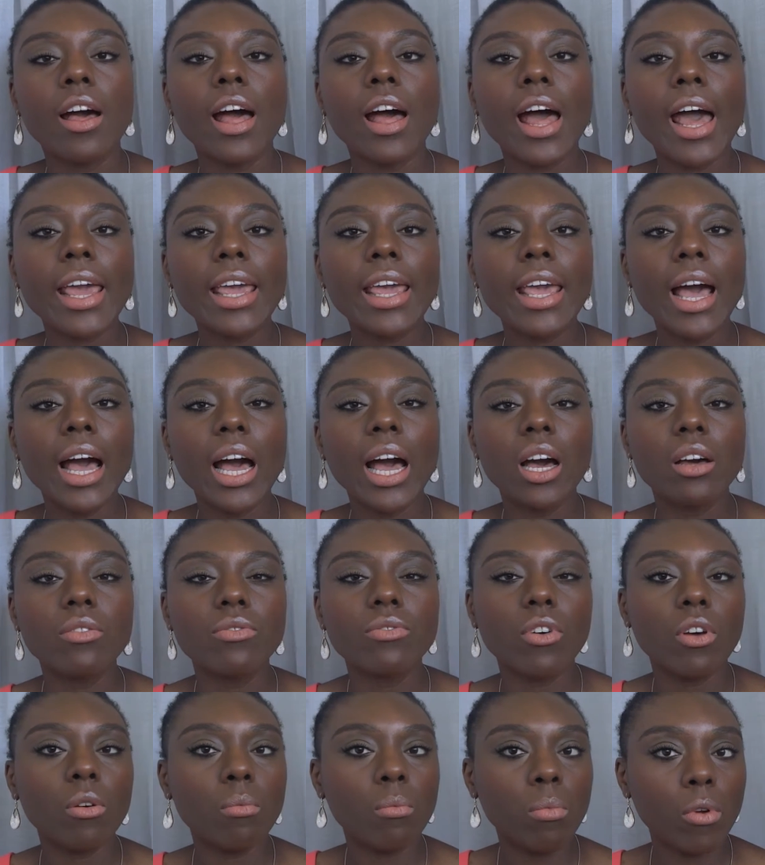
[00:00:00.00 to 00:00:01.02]
I
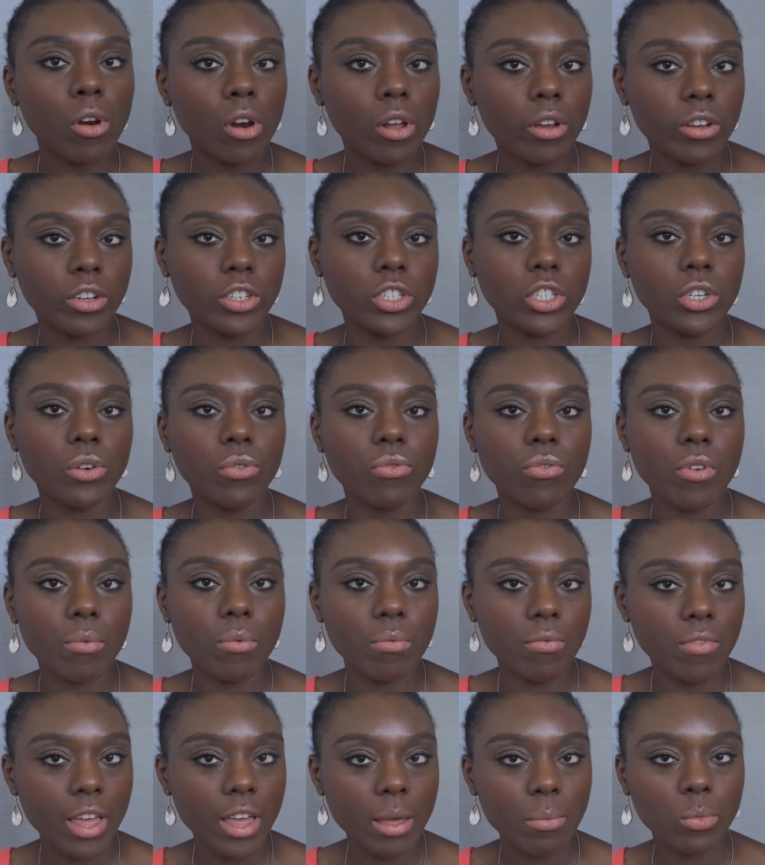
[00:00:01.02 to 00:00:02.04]
have a blush
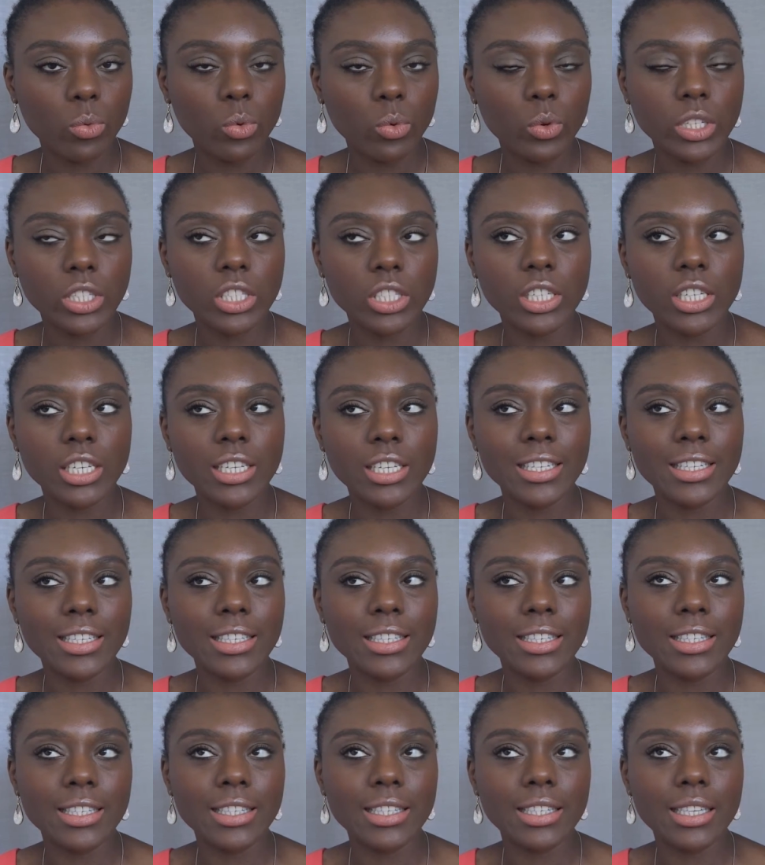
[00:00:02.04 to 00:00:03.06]
from them, which
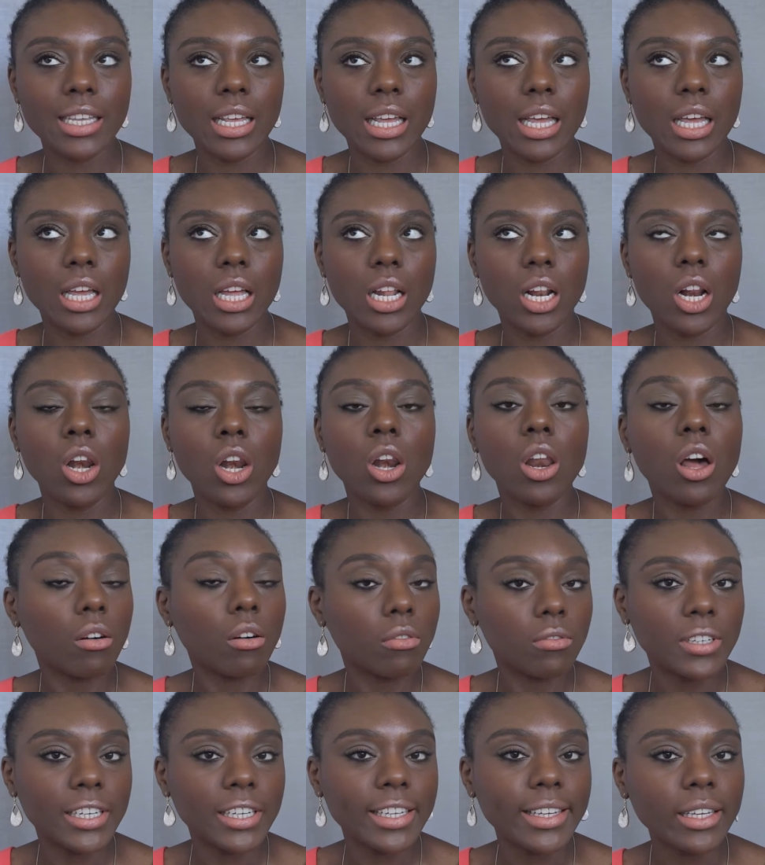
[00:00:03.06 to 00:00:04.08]
is
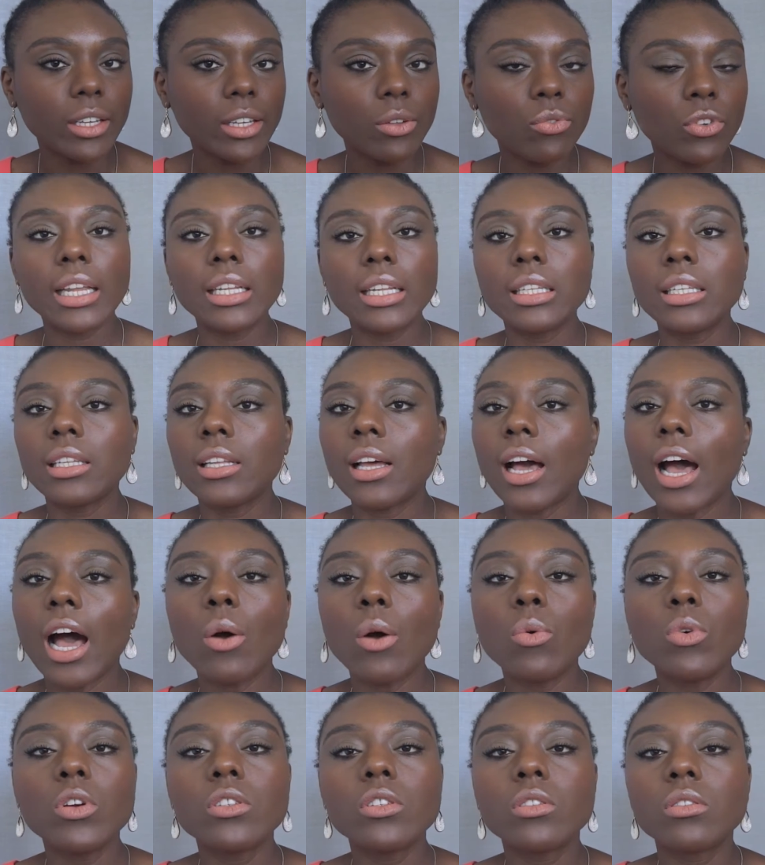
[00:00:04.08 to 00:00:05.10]
lovely. And I
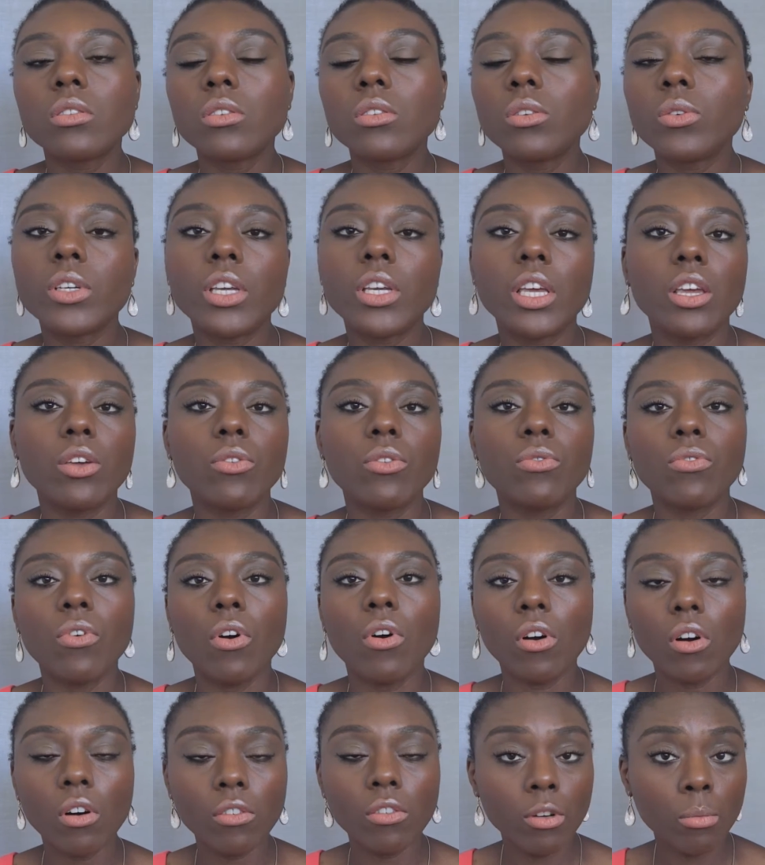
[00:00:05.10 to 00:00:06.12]
was looking
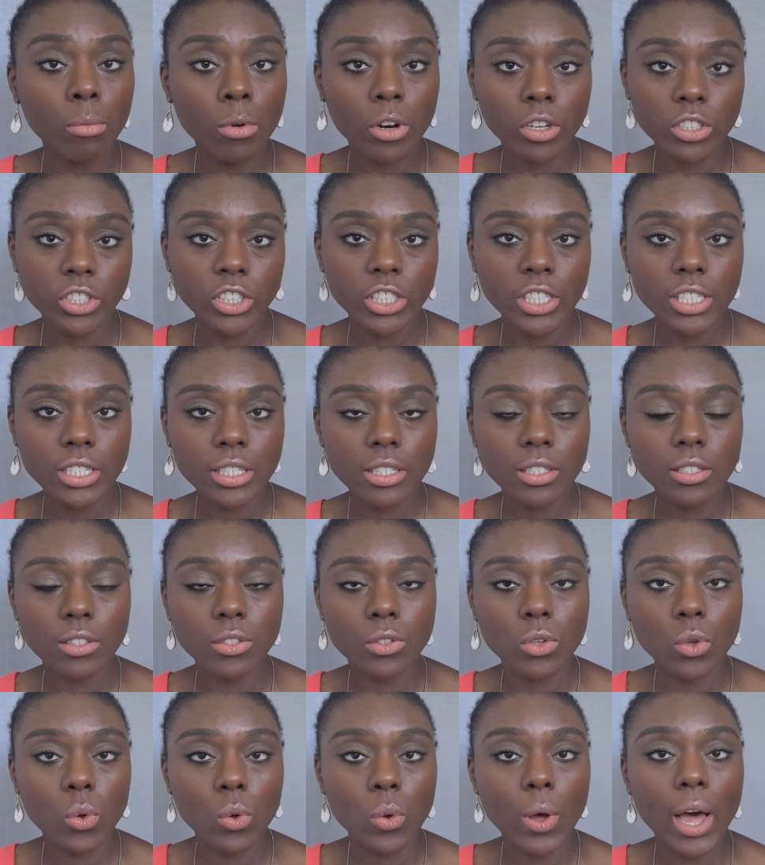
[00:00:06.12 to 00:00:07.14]
for other blushes,
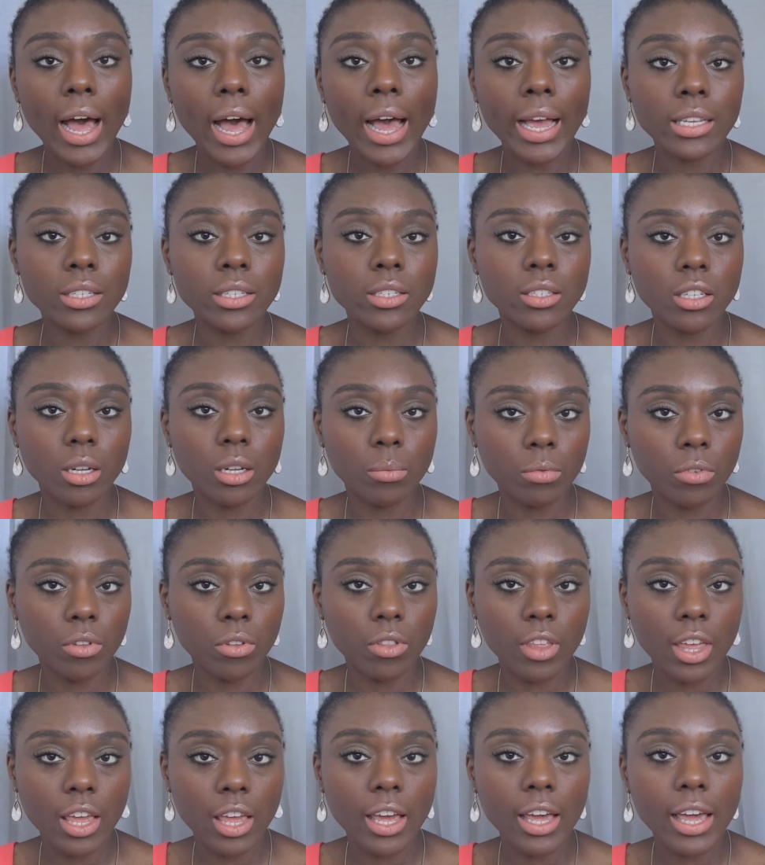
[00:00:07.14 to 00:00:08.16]
so I stopped
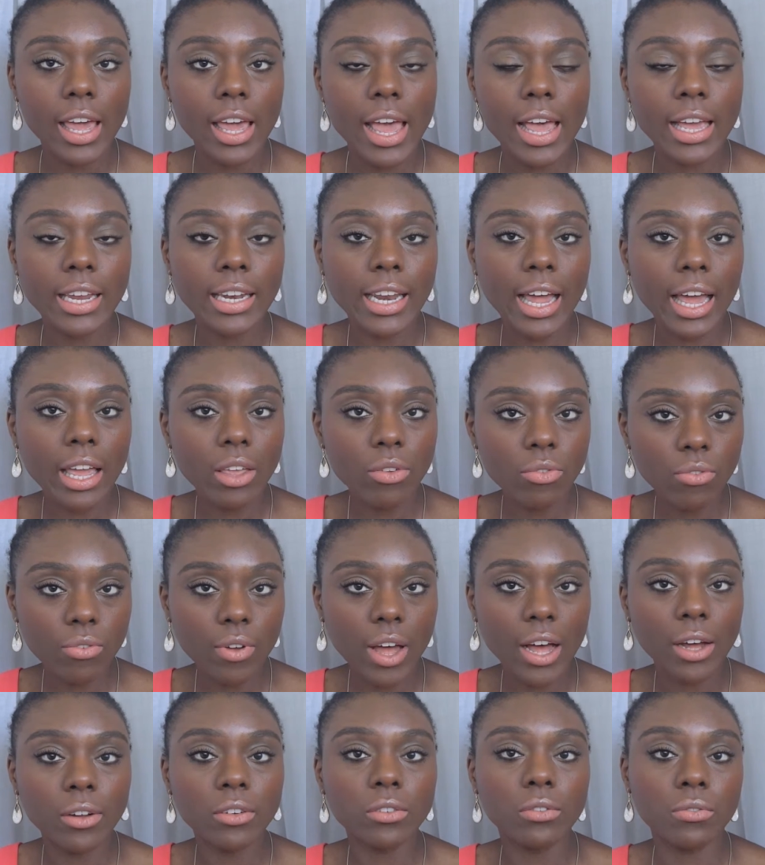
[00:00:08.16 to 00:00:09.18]
there and I
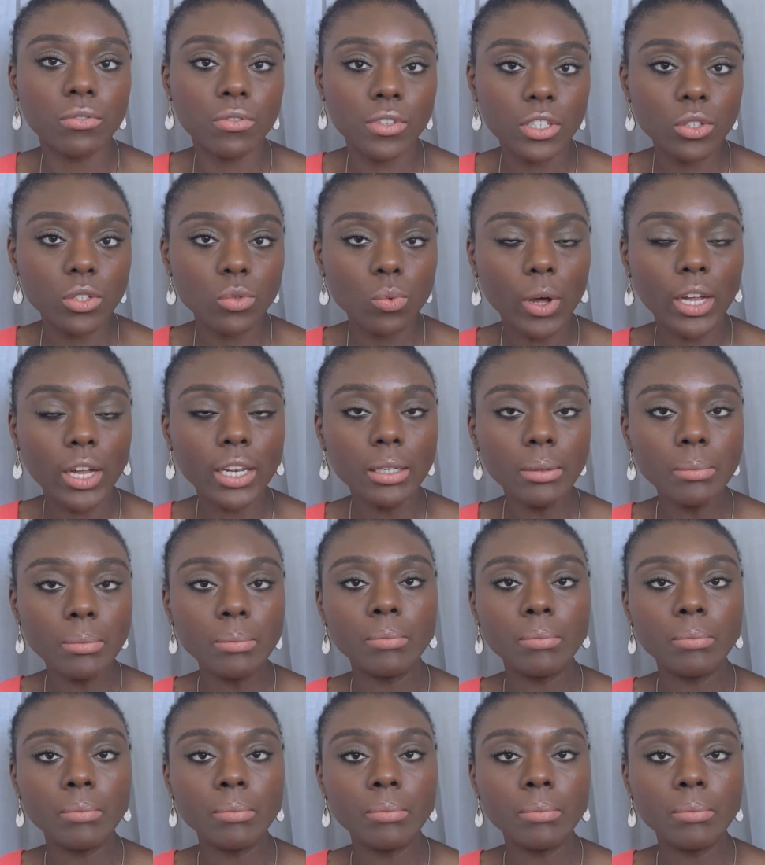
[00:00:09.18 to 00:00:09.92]
found this one.